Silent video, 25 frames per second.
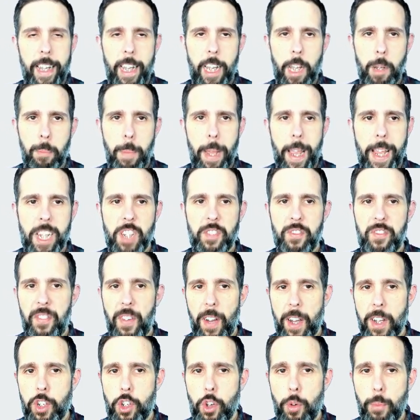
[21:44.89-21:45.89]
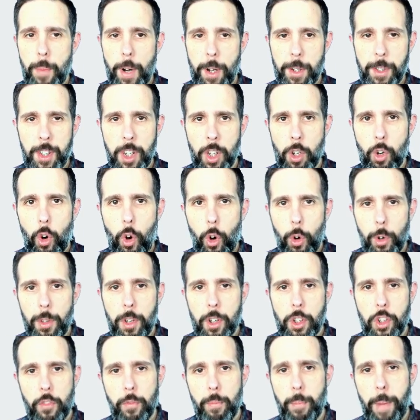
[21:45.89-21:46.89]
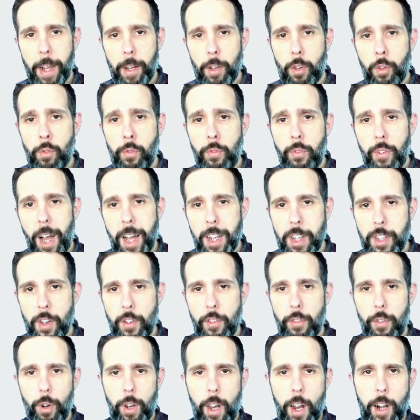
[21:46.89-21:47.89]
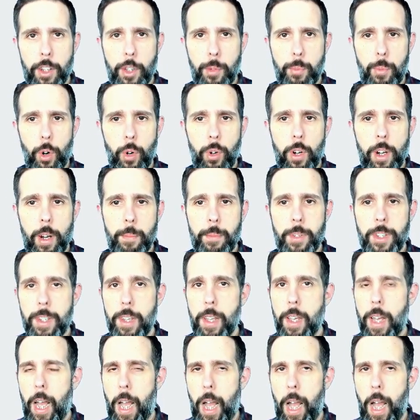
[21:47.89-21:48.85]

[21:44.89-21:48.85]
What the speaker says: It makes function merging orders of magnitude faster for large programs,